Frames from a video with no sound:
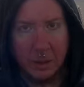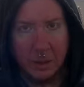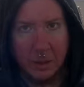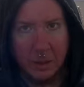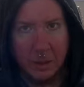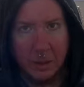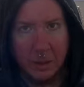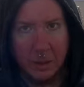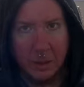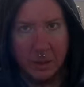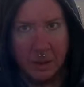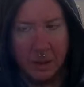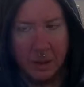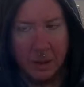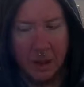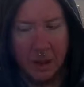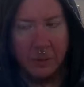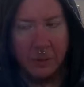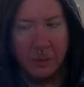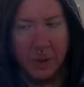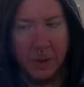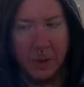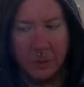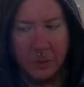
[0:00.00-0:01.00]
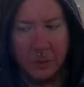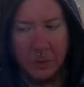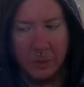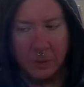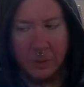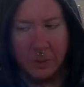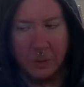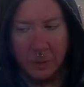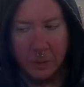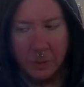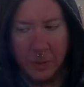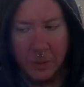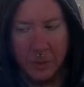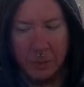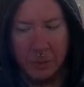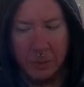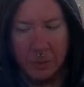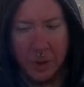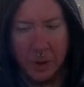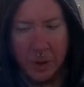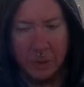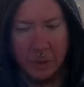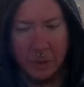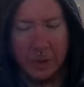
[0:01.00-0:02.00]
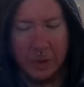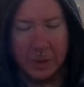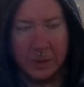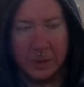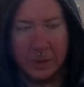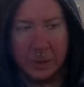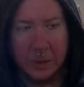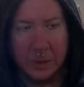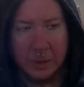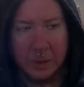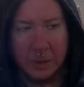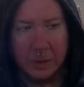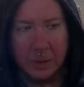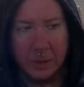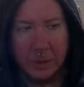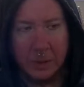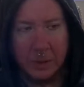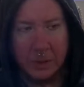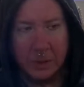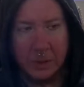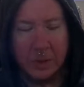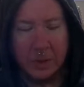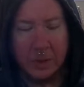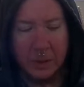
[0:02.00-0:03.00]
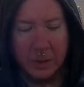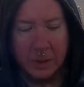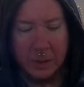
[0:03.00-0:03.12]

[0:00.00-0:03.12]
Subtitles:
I followed through with my promise to Dante.